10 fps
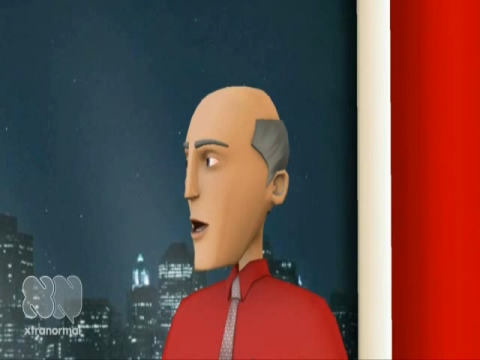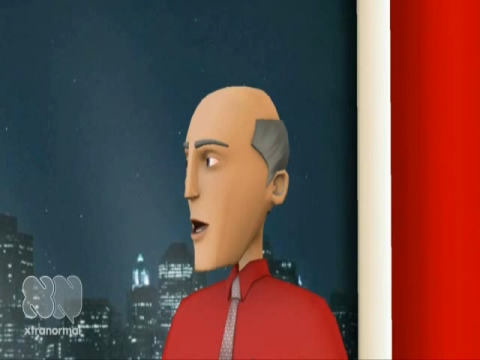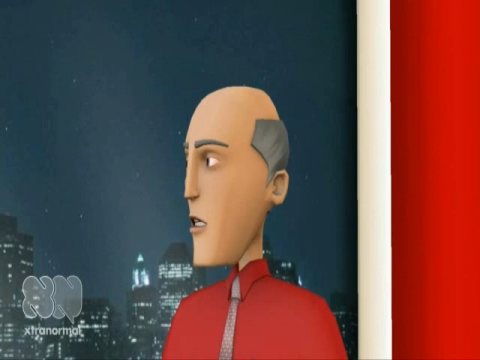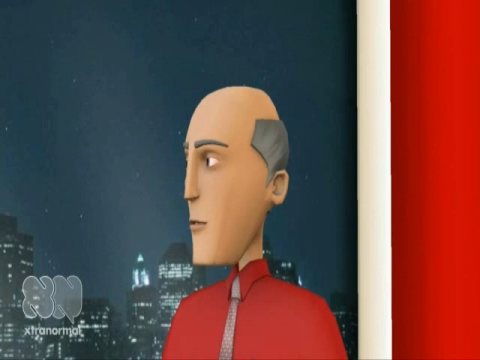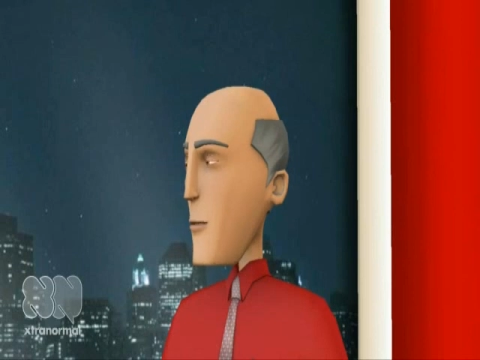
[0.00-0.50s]

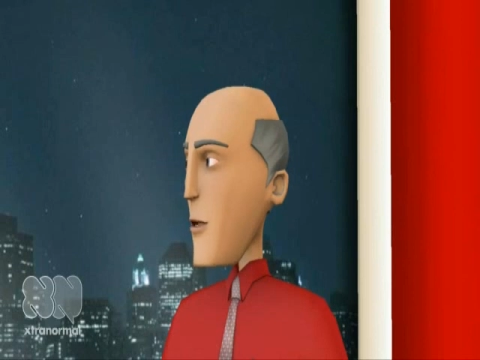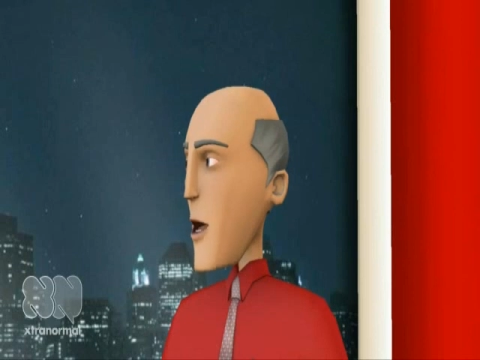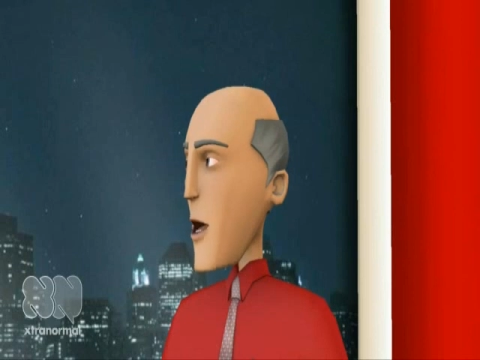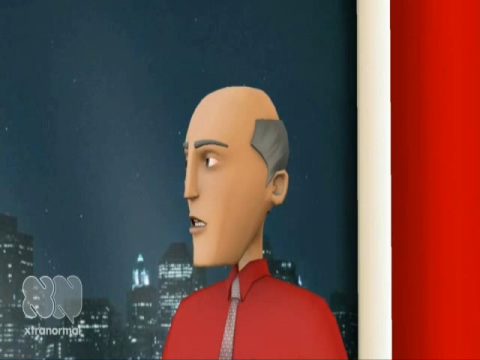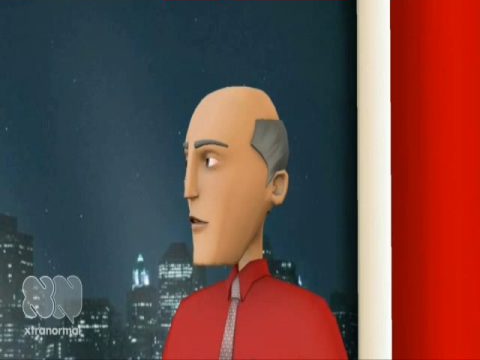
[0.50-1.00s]
my
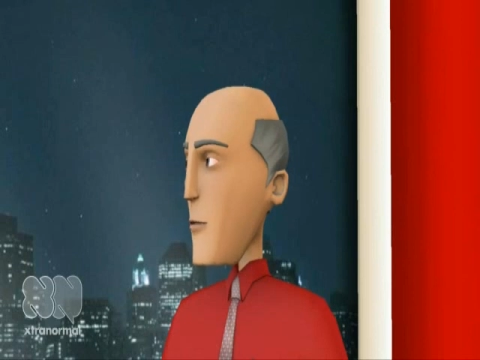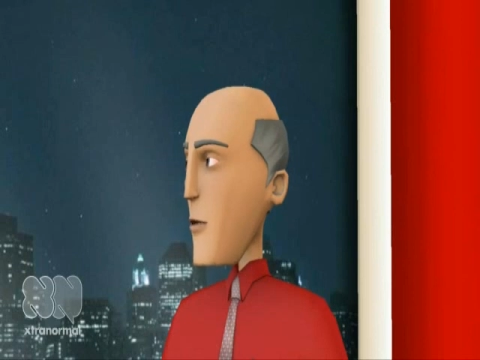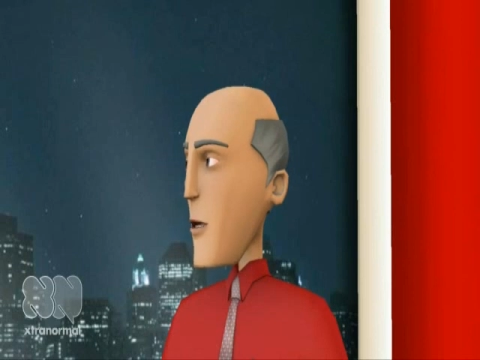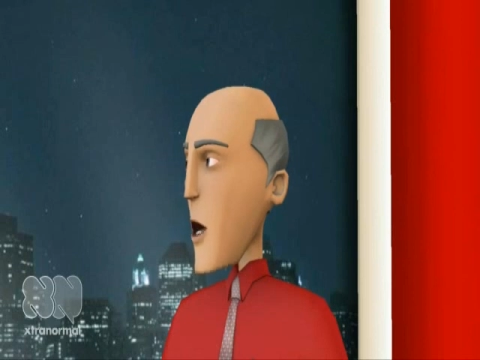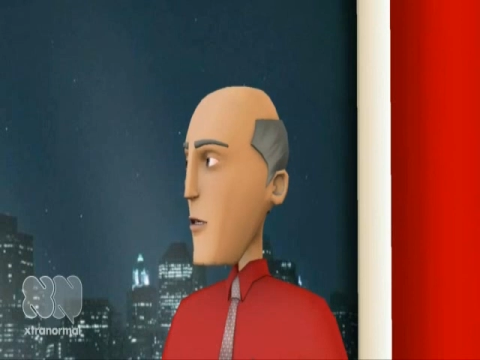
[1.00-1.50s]
supplies
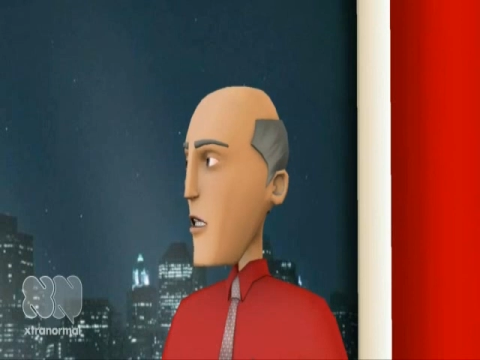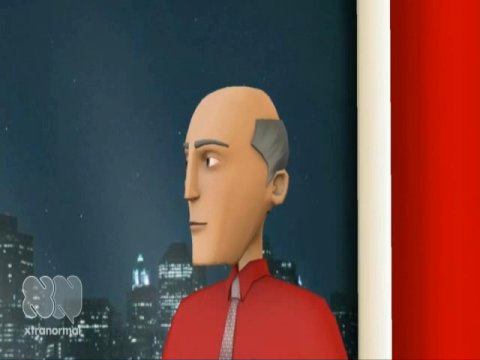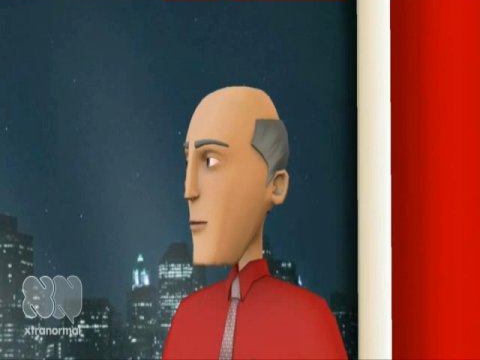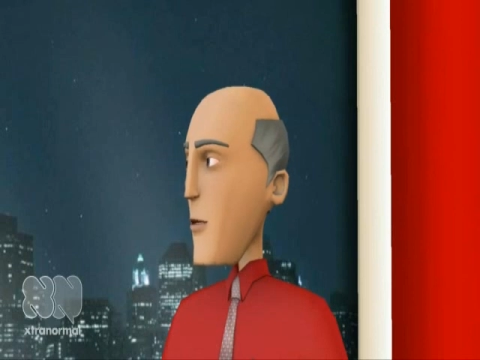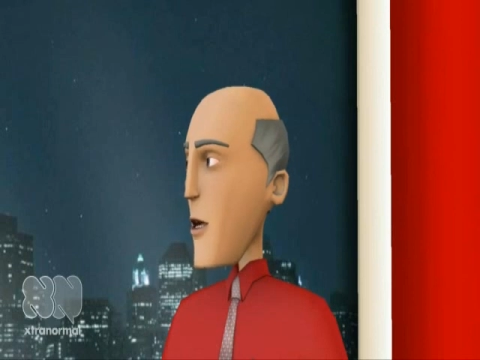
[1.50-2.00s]
from the
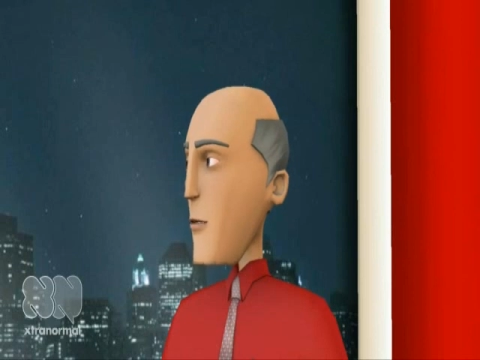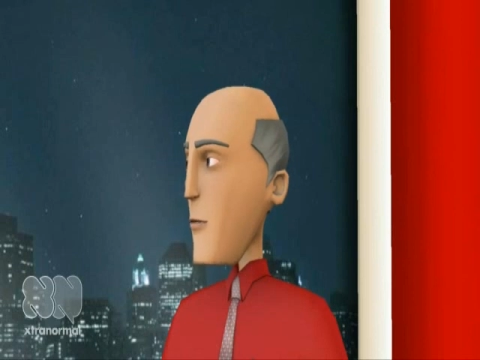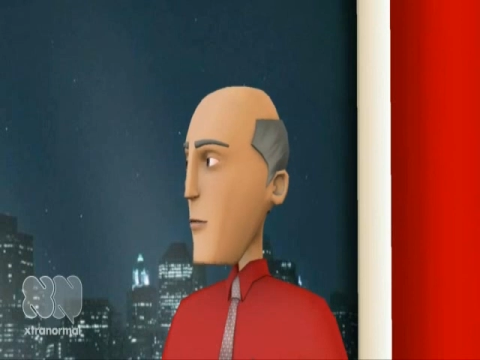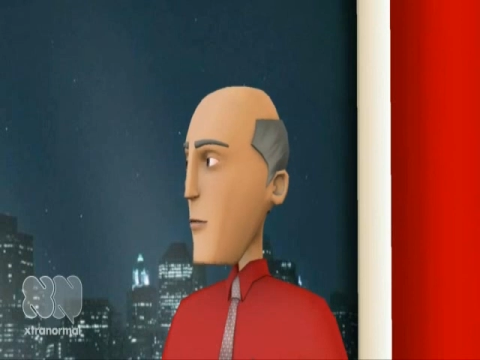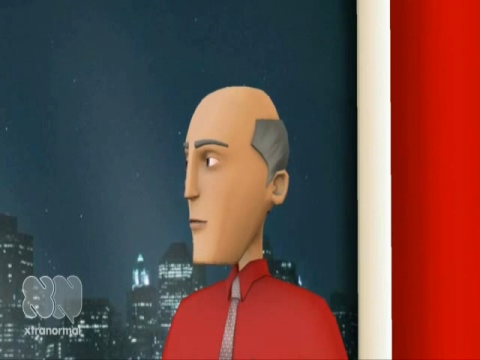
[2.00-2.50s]
lowest bidder.
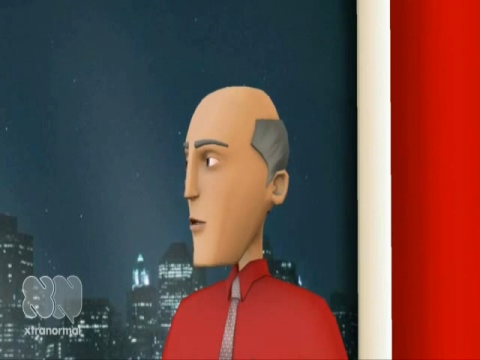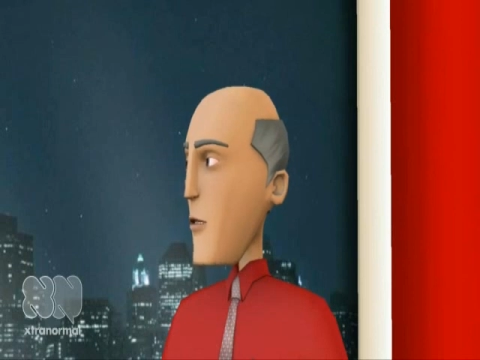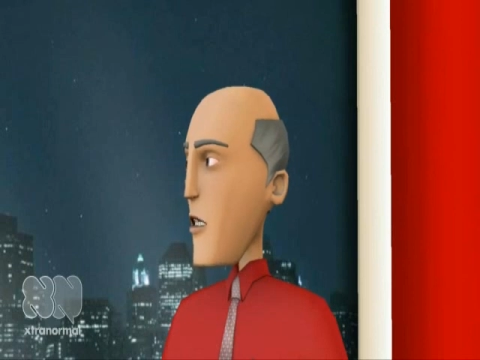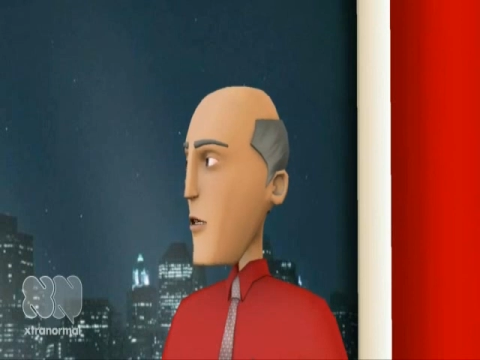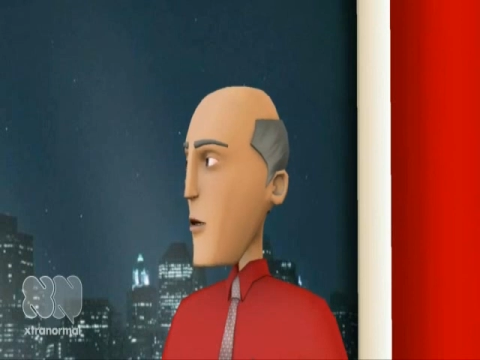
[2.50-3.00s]

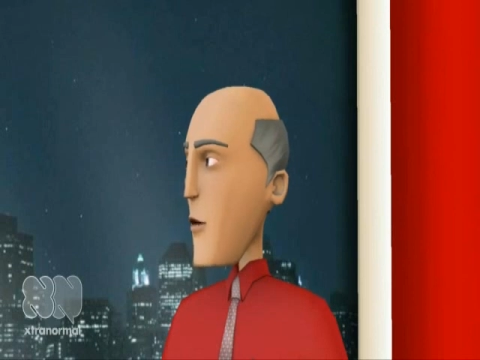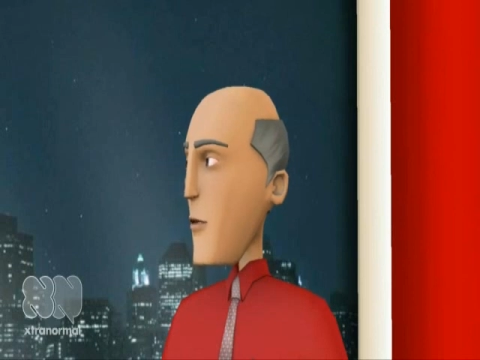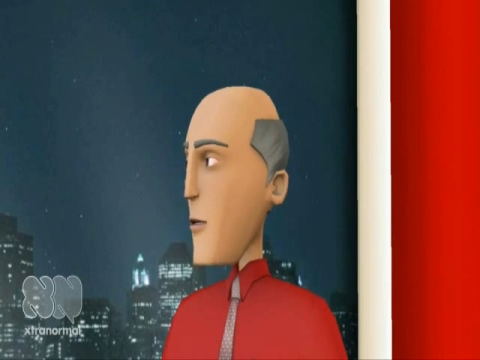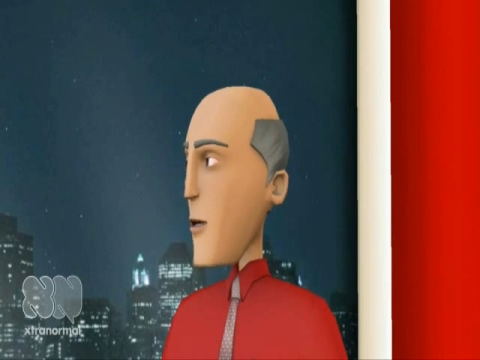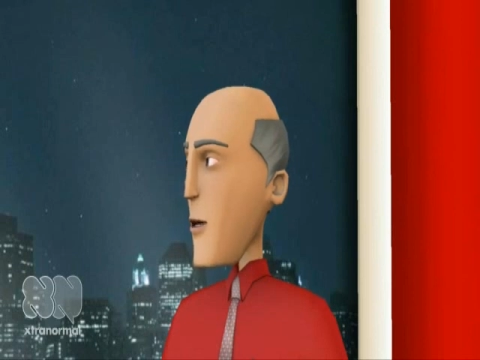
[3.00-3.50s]
This is
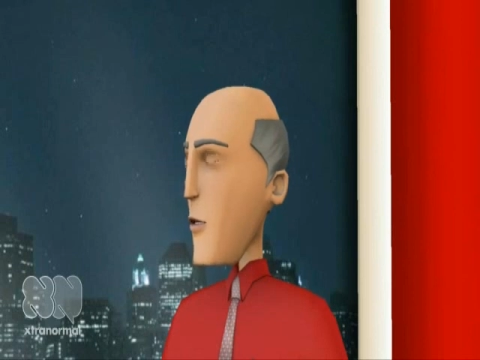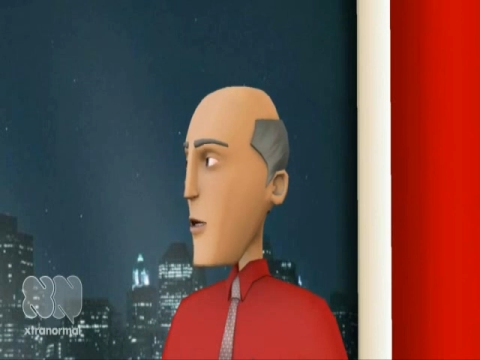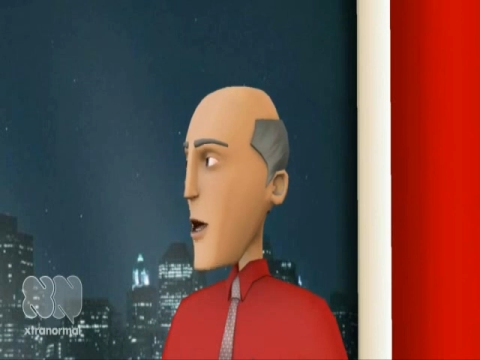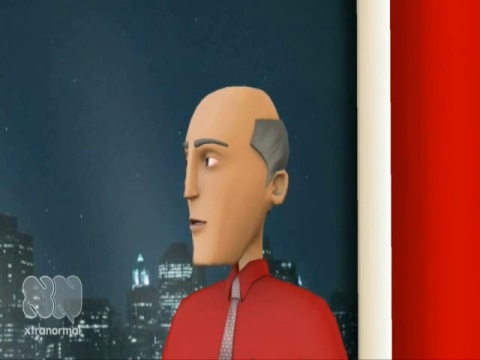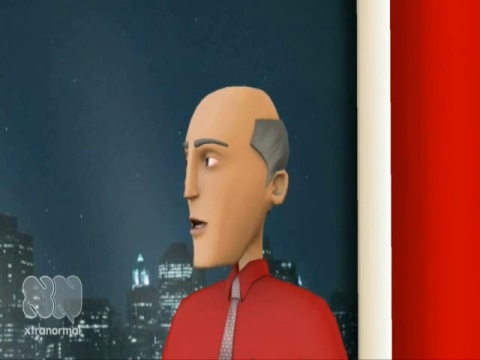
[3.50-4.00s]
often in
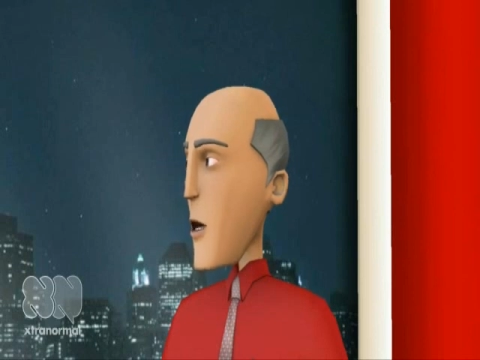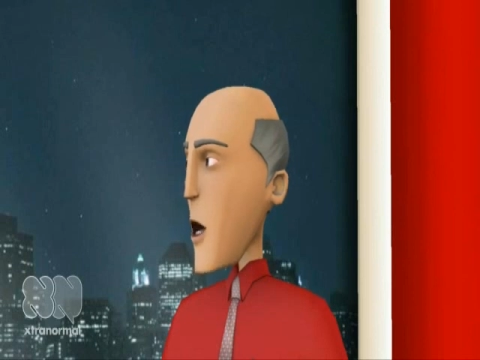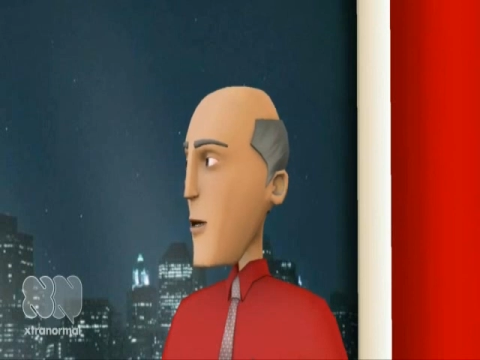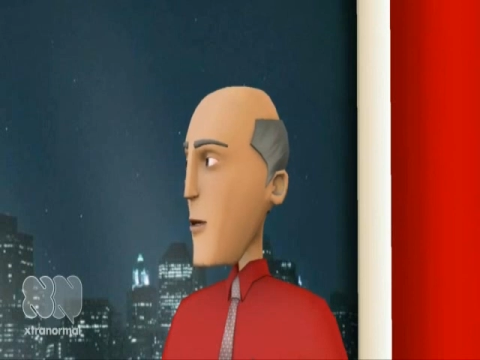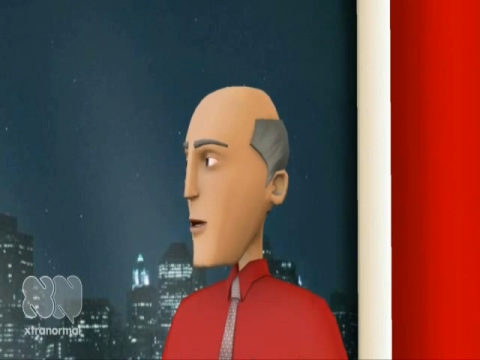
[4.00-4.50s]
China
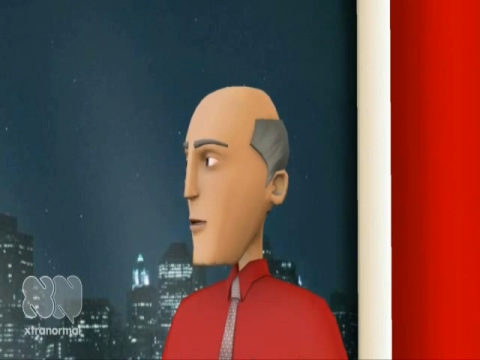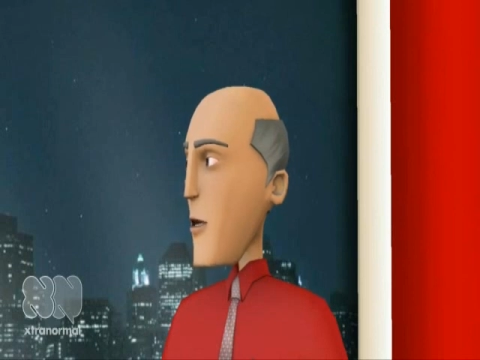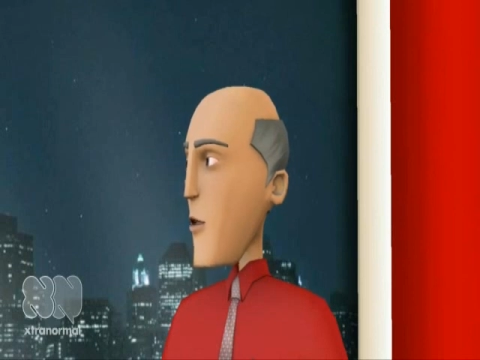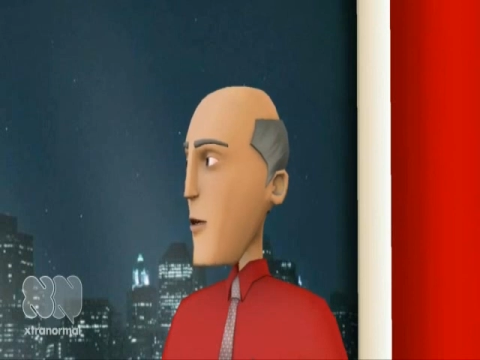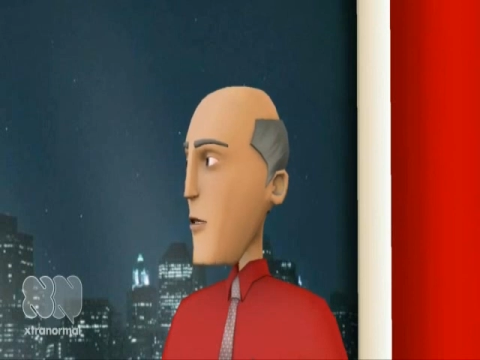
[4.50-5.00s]
and
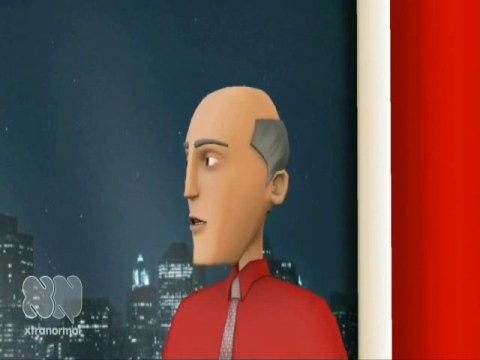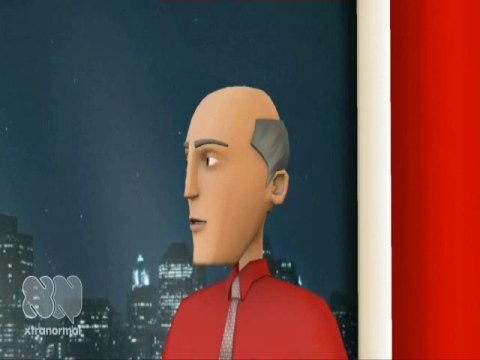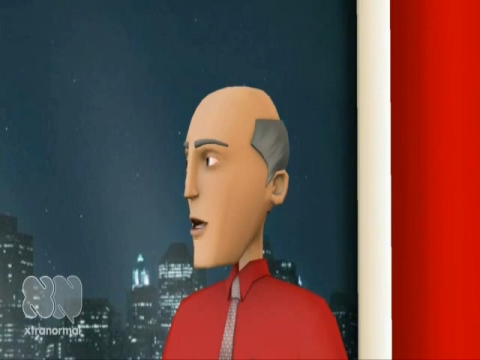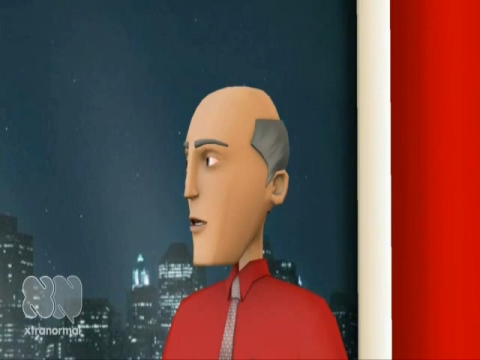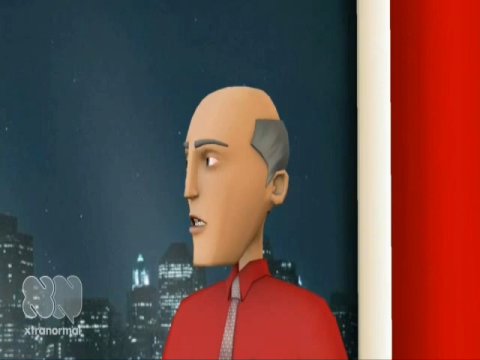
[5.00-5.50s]
India these
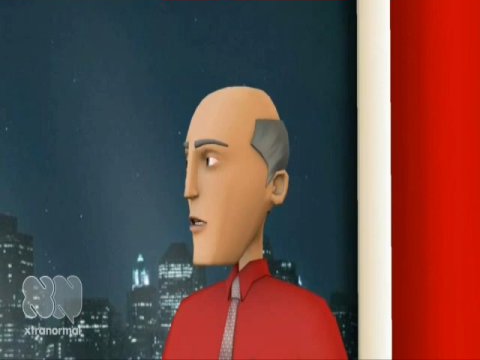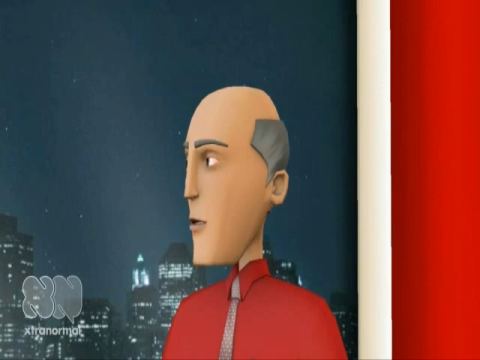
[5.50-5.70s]
days,